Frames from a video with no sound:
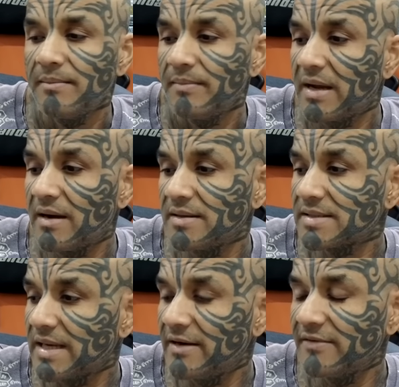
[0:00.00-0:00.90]
Because
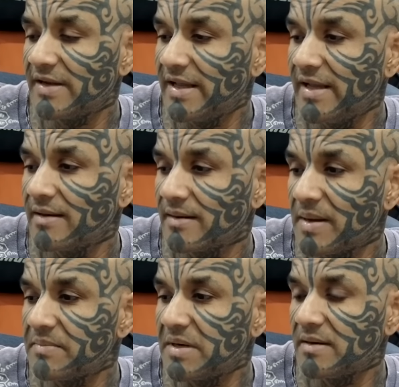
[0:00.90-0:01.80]
end of the day,
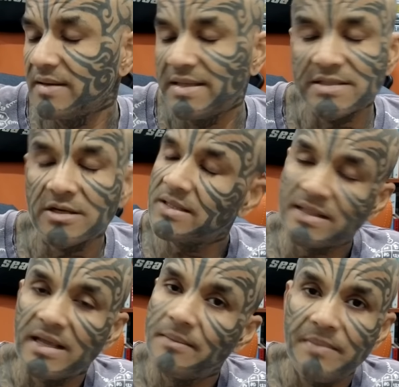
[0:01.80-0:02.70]
remember, it's not that
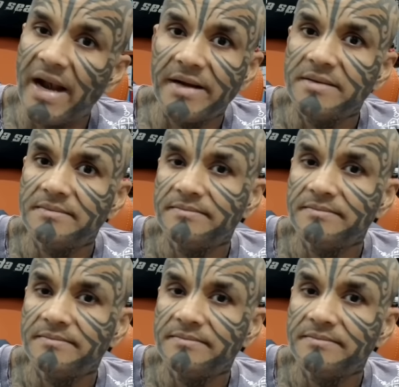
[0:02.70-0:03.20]
they are bad.